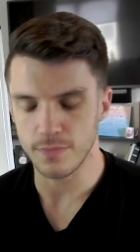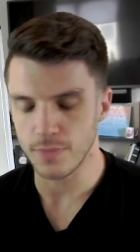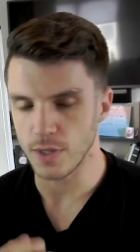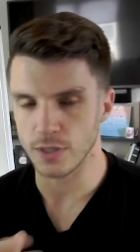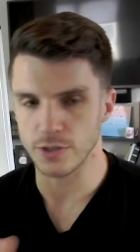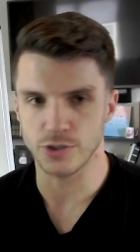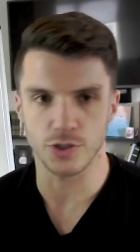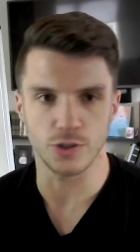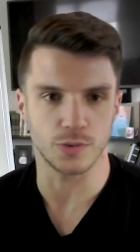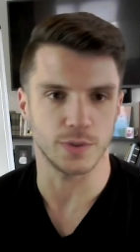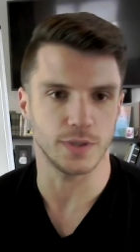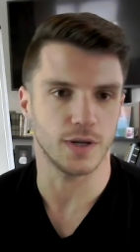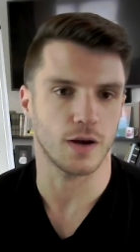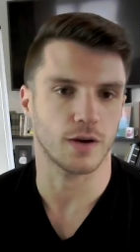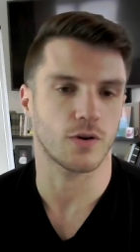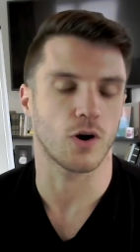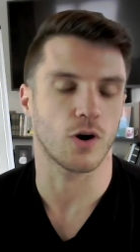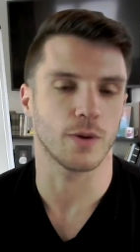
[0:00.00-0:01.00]
Excuse me,
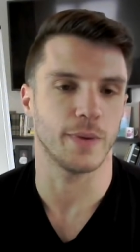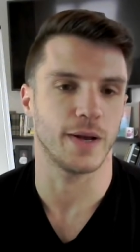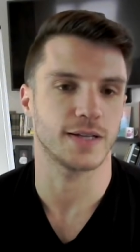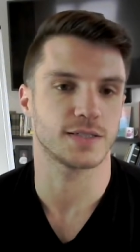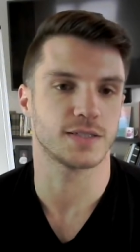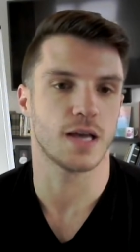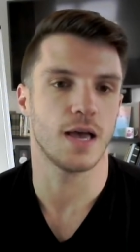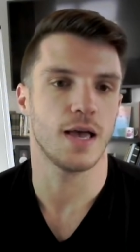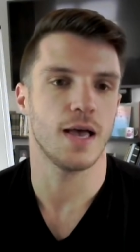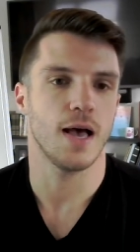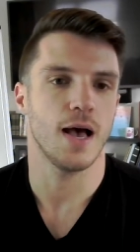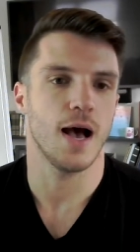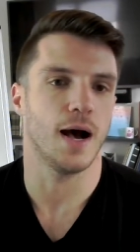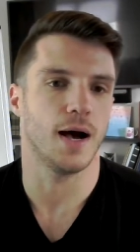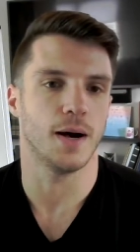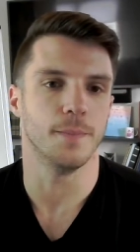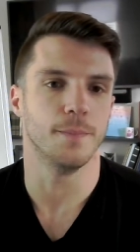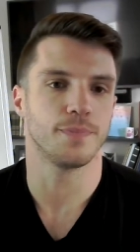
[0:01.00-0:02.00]
not CarMax.
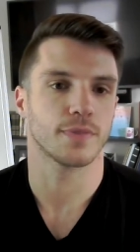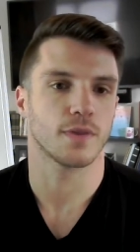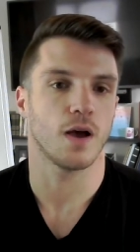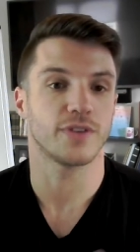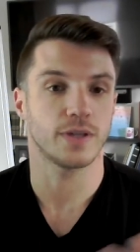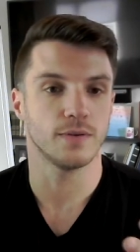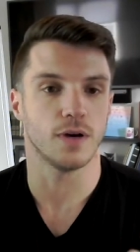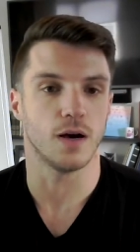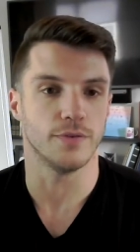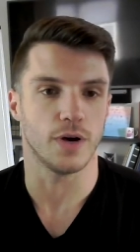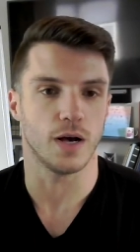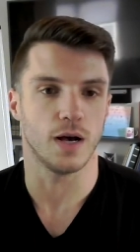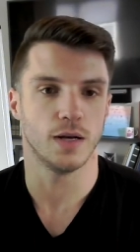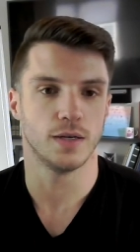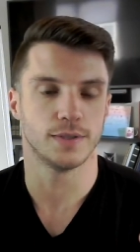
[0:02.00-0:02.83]
Um, of, of uh,